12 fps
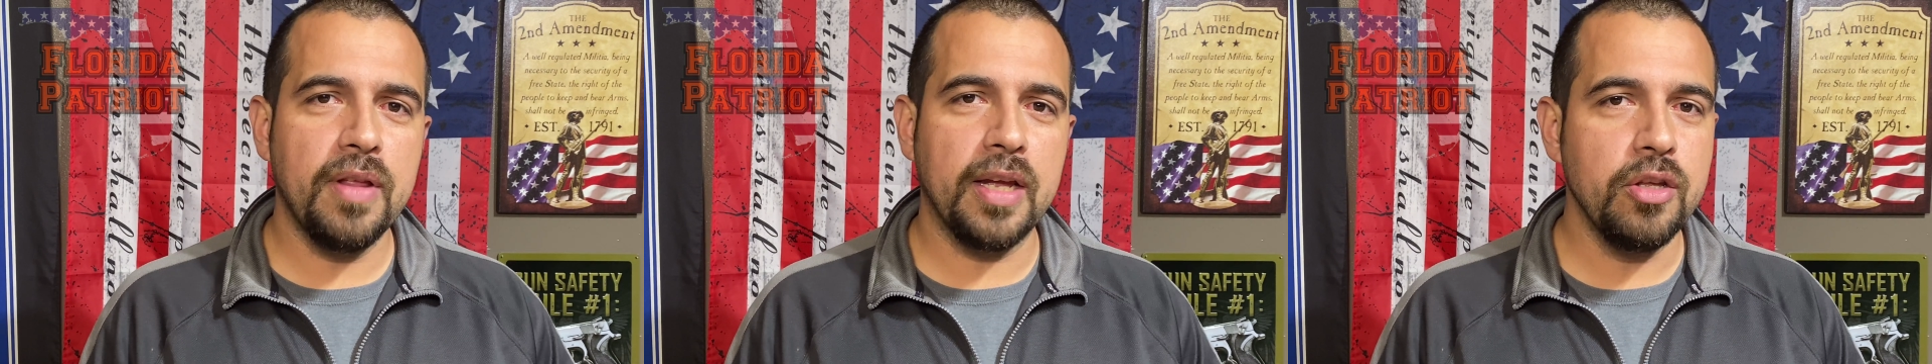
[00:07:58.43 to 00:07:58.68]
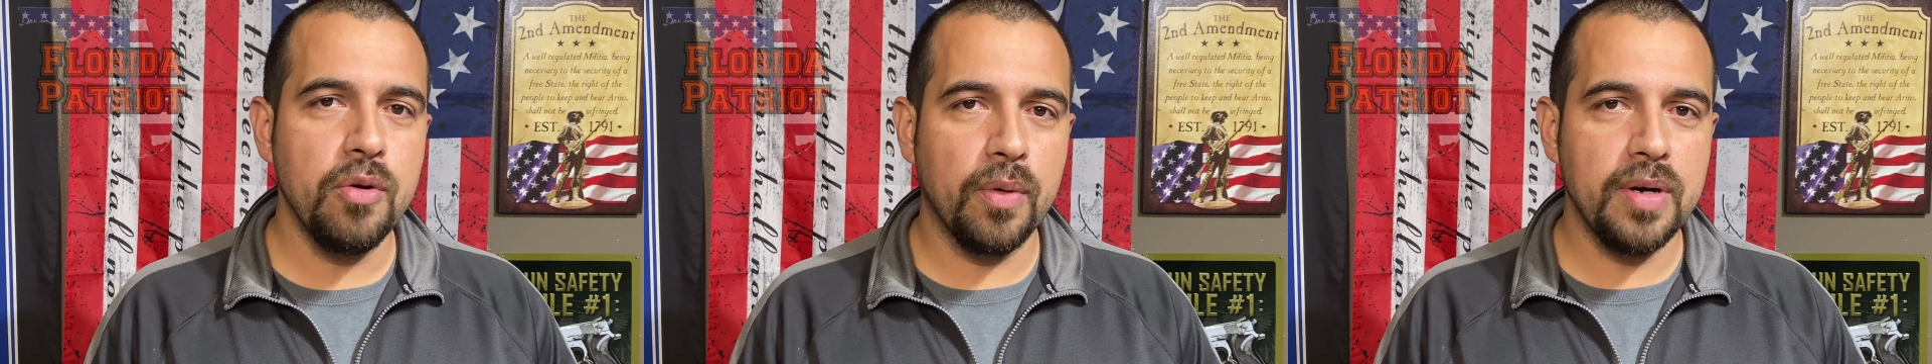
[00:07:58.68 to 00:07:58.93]
that
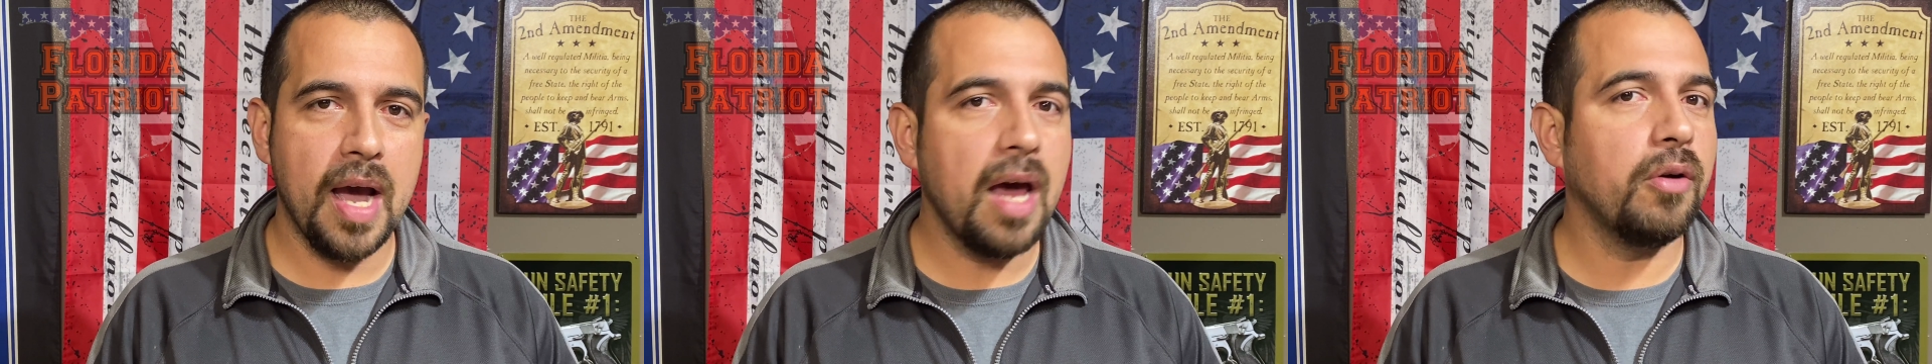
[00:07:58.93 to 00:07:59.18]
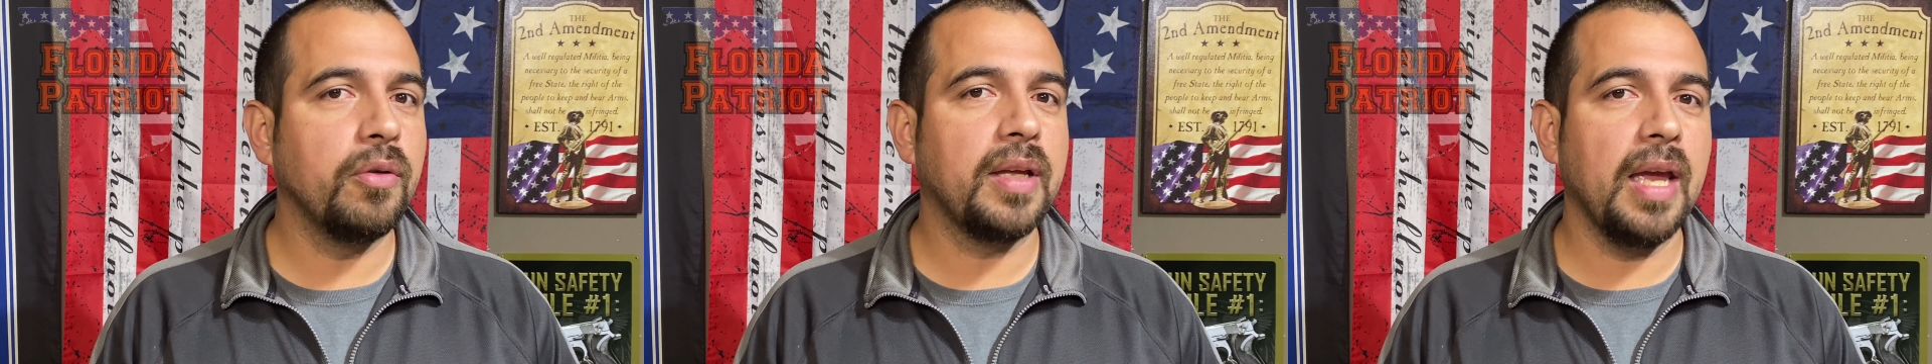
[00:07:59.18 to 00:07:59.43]
you are not
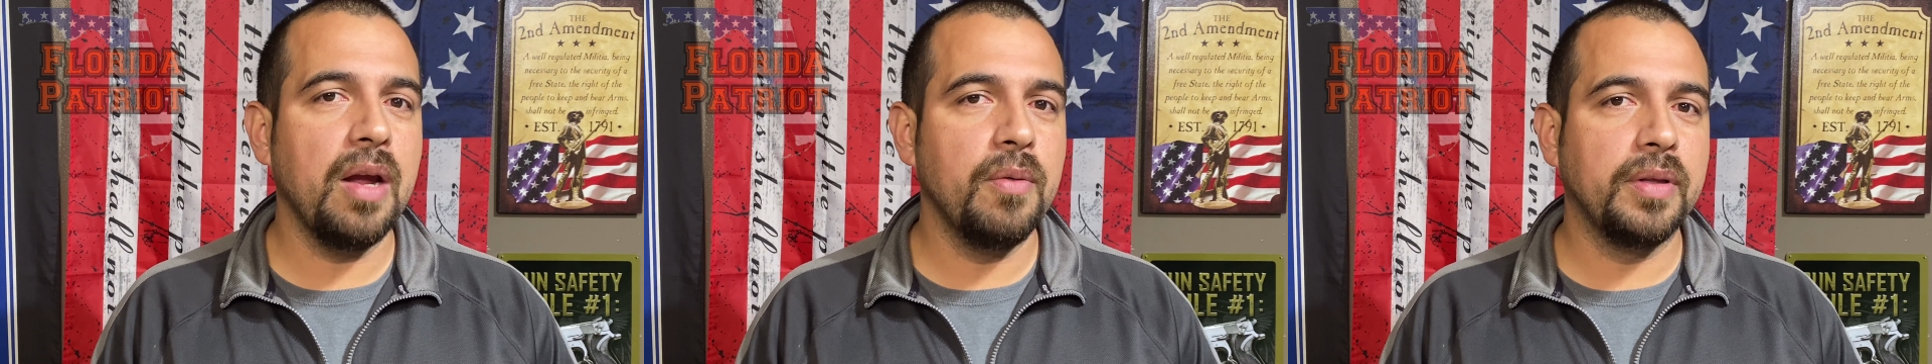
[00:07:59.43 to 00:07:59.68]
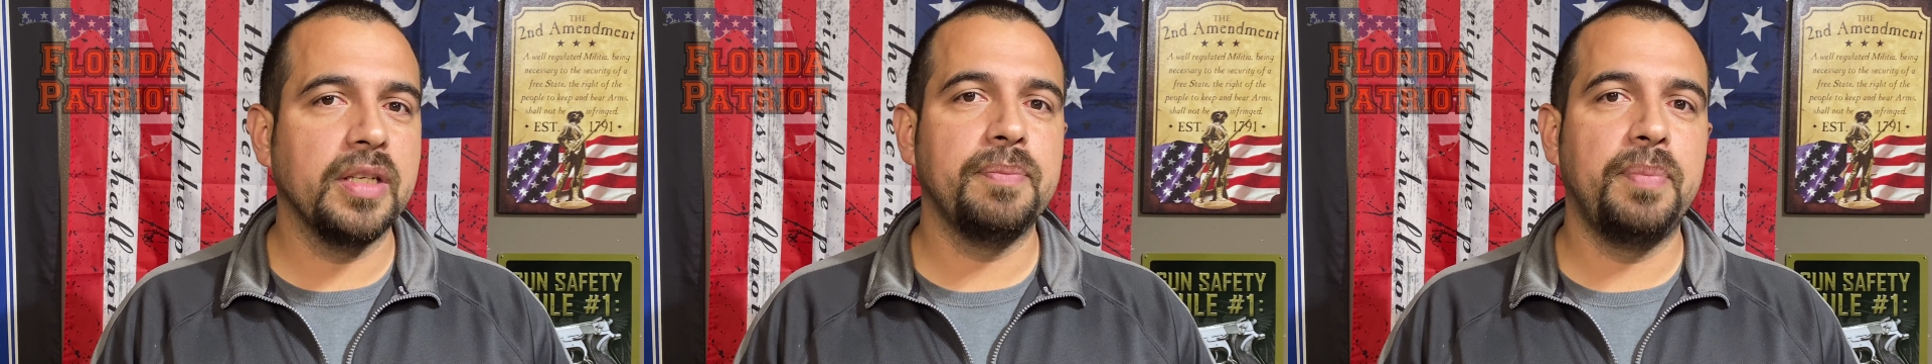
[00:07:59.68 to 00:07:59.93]
okay
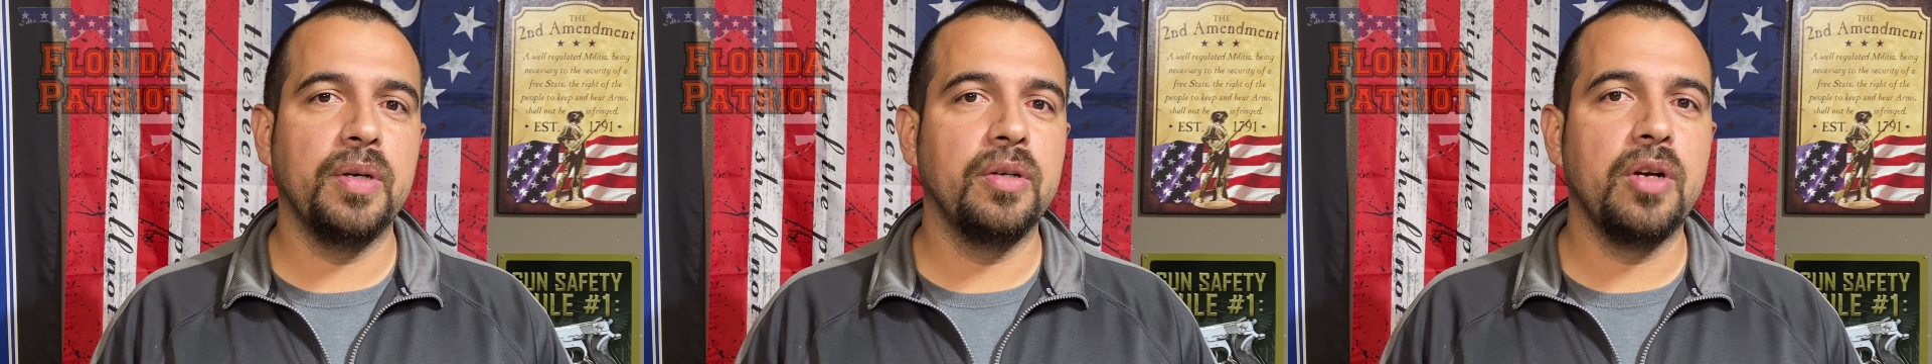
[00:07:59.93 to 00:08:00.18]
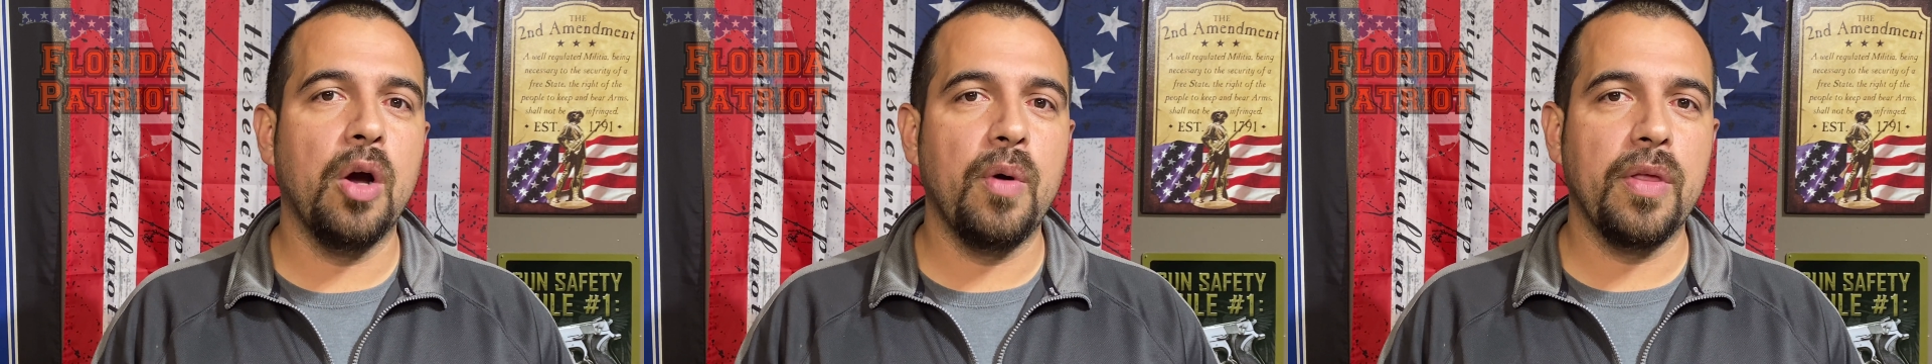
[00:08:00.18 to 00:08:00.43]
with this bill
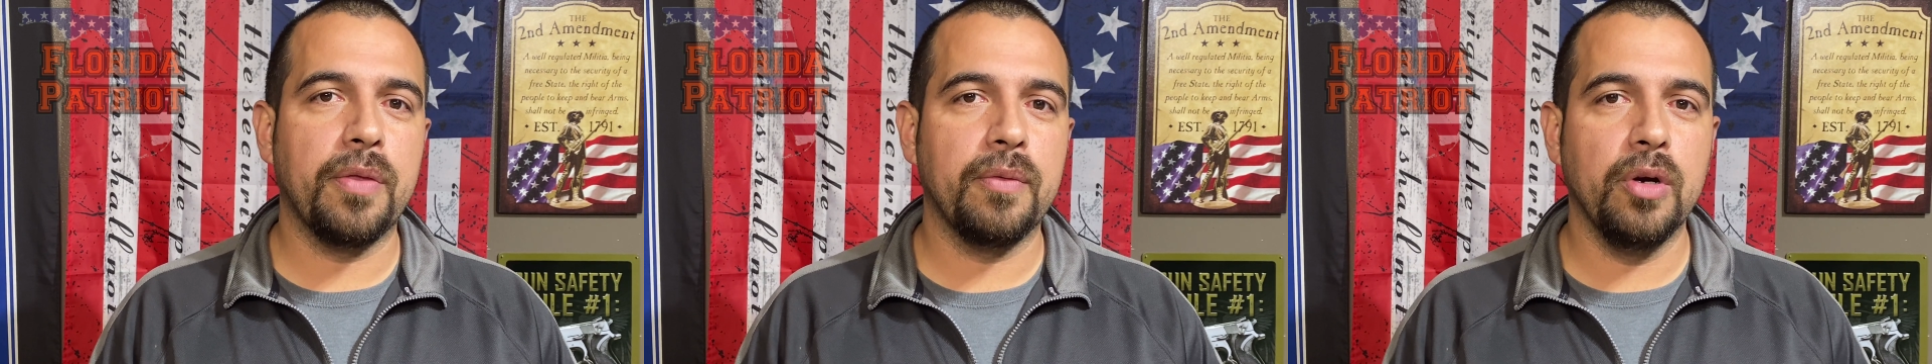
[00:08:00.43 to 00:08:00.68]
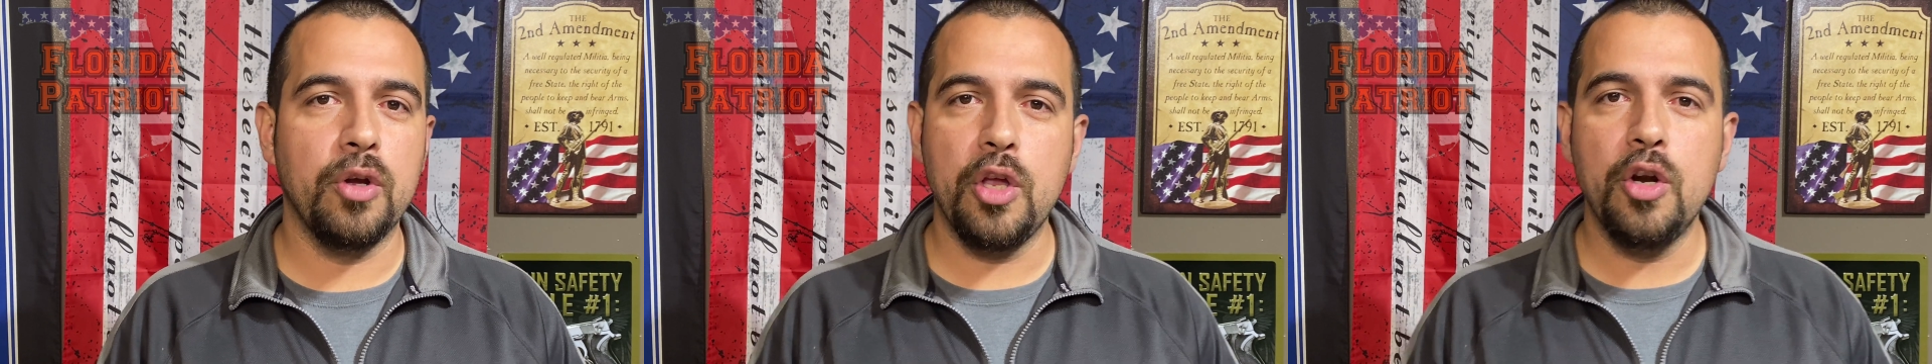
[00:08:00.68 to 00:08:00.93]
going
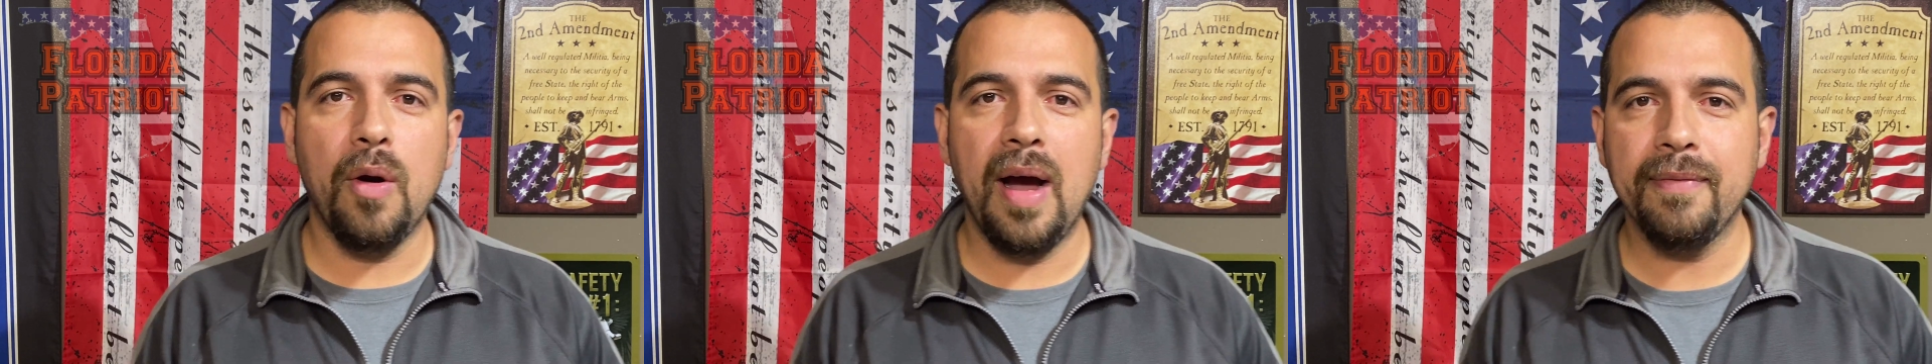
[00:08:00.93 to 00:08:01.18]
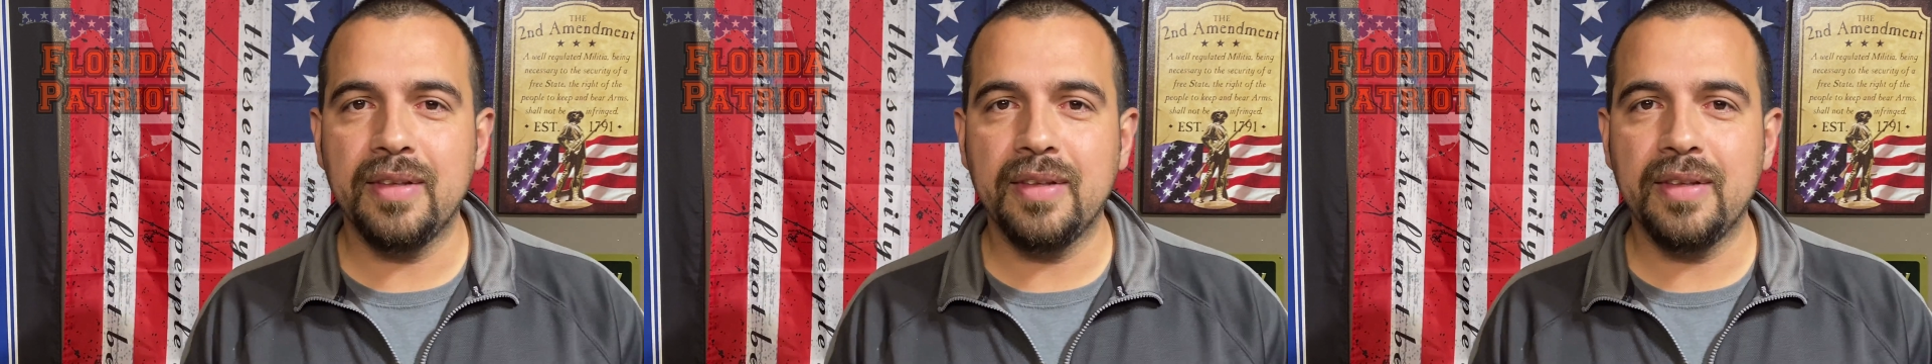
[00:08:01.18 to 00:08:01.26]
through. You don't have